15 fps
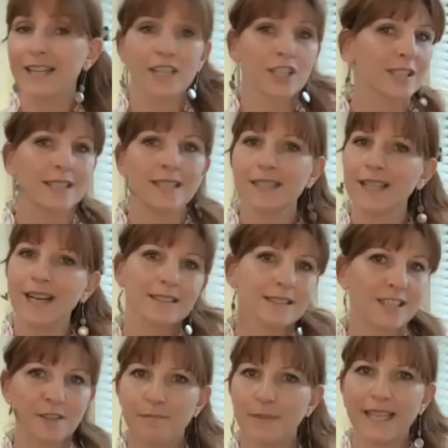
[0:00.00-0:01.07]
I could not
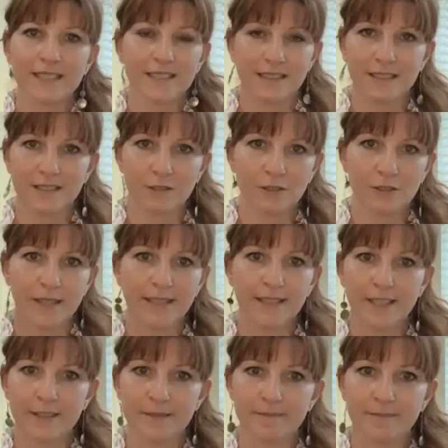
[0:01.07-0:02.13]
come back to
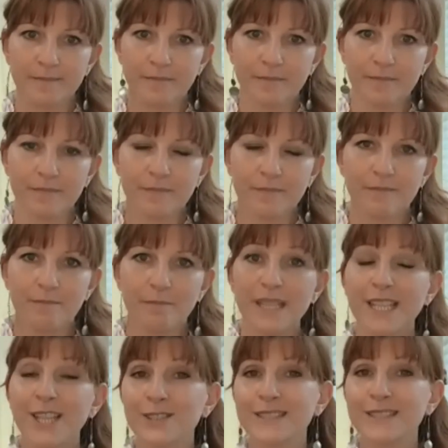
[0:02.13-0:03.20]
trading,
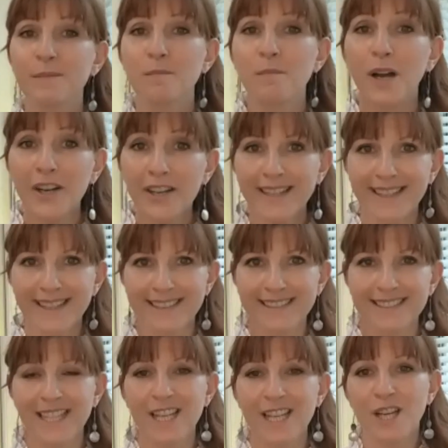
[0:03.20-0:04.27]
because the market